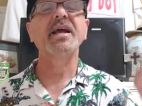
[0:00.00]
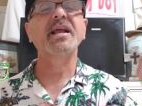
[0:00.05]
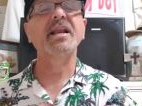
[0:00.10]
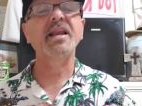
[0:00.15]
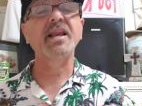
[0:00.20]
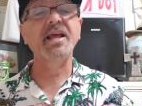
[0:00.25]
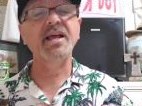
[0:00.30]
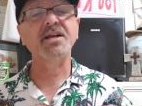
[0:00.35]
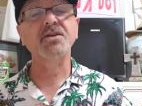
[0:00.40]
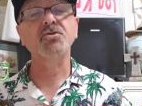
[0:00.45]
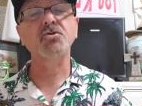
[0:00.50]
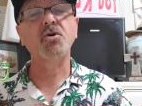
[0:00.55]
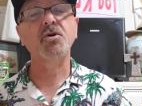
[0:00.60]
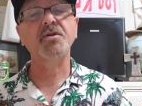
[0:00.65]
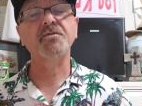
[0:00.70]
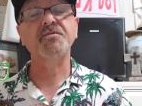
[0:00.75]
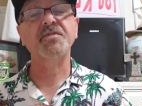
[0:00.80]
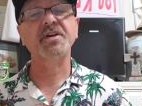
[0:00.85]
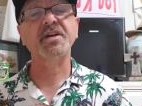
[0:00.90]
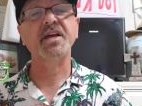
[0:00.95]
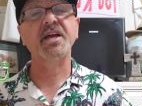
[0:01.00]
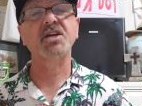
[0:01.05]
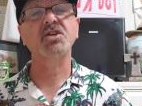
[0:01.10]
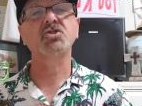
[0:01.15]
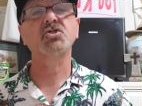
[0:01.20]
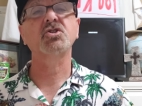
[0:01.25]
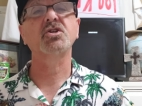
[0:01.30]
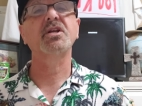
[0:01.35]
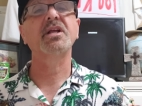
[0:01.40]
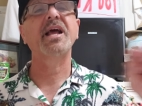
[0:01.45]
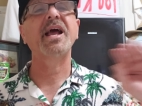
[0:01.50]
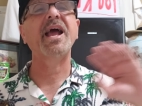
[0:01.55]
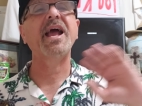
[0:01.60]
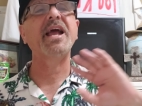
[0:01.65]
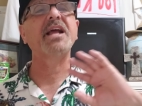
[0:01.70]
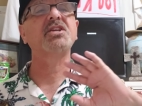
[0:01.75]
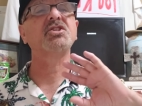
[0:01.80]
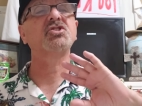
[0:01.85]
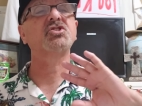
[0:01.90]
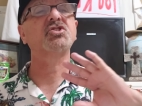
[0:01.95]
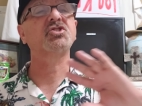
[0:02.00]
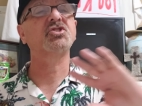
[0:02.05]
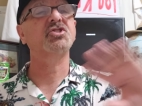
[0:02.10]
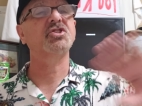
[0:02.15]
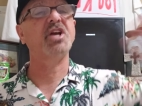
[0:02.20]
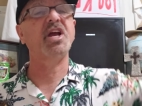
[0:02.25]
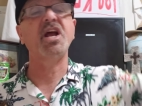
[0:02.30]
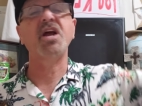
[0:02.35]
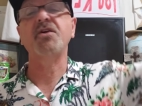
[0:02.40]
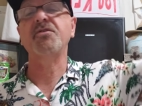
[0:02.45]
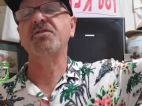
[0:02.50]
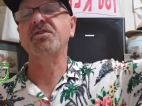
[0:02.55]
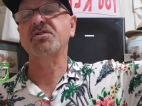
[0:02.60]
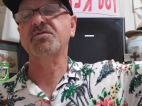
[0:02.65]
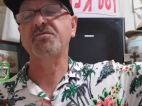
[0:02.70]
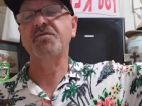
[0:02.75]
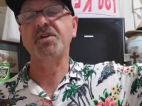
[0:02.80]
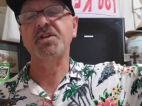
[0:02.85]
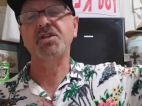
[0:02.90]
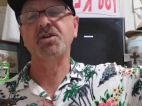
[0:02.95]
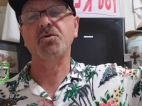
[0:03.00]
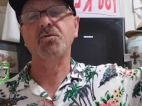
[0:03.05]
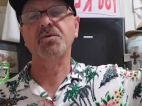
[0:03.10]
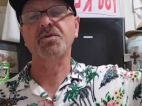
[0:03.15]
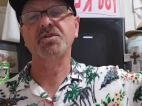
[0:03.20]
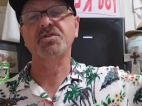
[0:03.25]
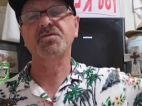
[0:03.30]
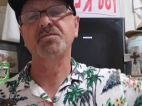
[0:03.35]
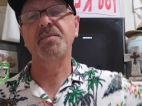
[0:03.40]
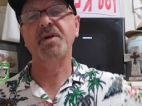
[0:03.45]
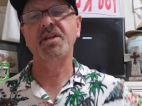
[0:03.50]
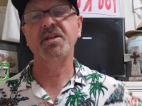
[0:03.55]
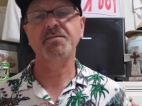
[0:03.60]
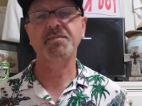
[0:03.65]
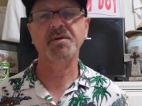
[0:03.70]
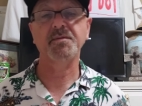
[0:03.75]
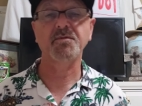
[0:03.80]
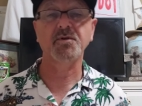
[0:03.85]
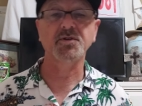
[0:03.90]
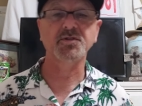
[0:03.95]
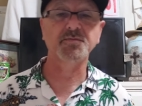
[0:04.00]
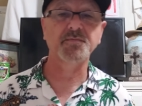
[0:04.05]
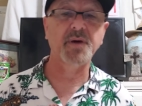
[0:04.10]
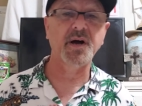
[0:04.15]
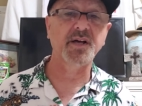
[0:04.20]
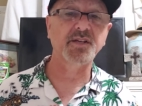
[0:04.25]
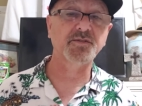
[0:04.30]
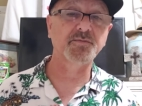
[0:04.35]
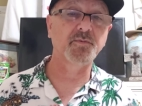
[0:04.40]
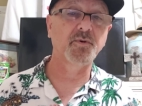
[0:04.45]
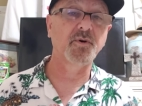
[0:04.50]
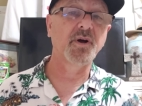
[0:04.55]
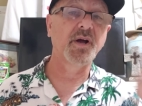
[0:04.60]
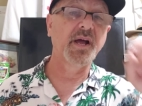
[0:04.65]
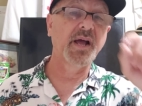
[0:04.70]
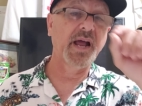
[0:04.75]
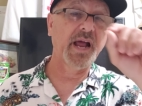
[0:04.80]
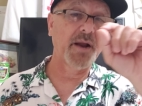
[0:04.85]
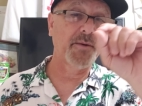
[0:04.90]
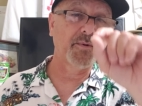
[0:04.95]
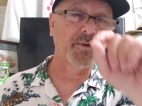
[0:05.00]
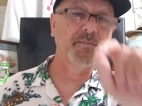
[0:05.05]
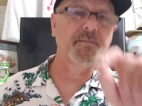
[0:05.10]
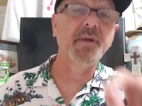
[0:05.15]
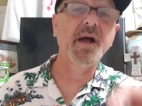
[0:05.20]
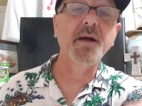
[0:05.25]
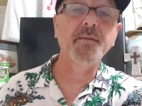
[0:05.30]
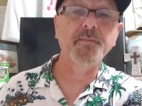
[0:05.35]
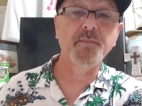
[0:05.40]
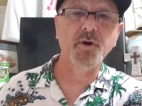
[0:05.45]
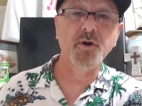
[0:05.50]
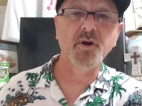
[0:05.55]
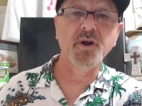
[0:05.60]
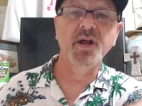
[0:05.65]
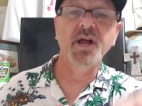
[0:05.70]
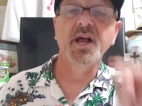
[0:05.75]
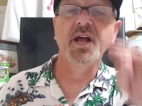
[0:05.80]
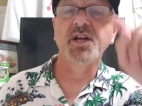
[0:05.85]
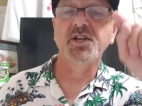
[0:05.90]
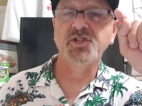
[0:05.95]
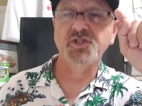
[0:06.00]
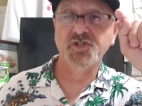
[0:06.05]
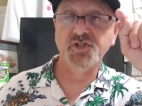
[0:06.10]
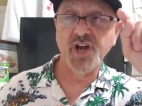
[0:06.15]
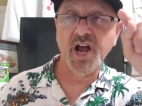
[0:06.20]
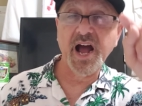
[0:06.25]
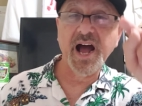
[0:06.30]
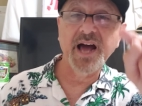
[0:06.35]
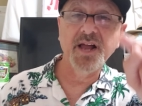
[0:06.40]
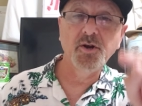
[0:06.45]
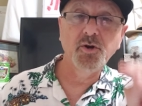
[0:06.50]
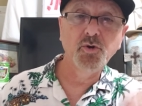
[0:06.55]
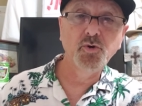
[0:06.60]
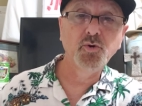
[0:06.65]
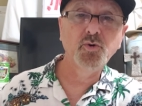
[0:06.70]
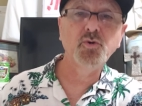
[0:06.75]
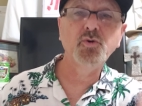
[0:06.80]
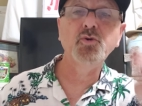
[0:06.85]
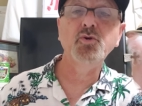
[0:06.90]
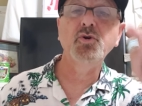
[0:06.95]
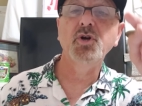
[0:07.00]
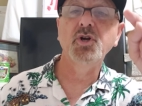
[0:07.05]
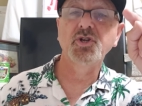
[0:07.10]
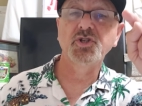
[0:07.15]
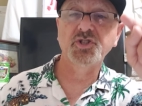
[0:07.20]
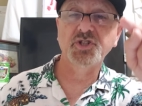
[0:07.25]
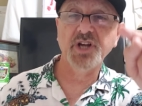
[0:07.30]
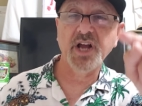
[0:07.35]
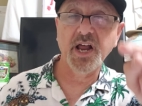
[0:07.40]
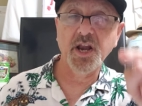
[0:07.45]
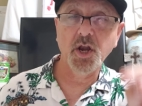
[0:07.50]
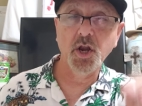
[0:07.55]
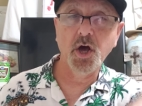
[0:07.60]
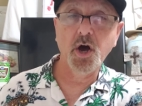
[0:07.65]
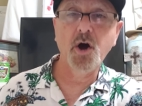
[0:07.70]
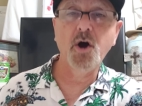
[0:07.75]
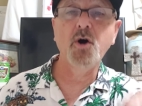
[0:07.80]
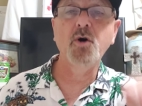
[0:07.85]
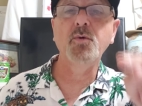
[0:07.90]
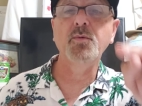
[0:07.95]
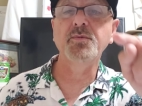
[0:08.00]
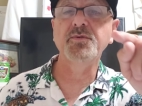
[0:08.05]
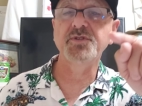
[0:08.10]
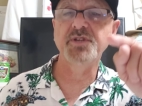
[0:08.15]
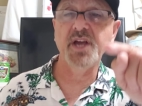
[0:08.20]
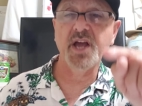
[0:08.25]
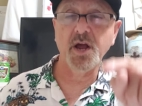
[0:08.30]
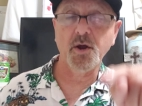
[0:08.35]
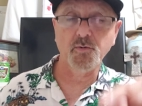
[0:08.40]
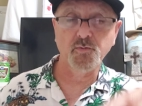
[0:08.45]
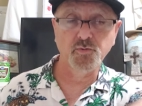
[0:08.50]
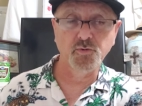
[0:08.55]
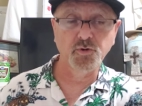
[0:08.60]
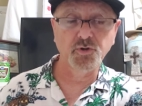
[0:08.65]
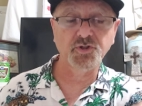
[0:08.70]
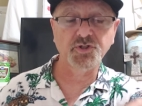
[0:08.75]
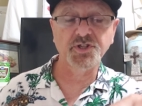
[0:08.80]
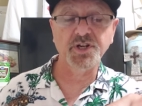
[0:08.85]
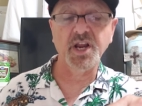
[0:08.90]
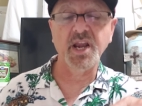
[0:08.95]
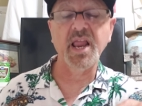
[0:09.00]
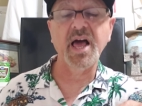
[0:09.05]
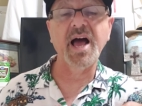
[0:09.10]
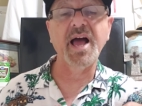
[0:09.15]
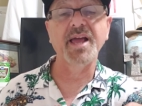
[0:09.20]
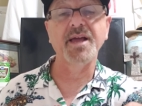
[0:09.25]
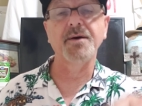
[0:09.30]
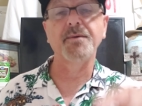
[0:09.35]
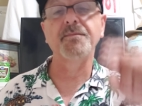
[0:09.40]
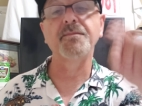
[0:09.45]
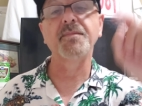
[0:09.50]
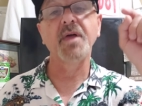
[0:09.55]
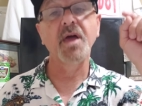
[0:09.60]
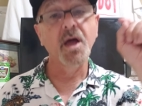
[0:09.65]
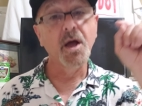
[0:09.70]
Click notification and share this video with as many people as possible. And remember, Sha'alu Shalom Yerushalayim.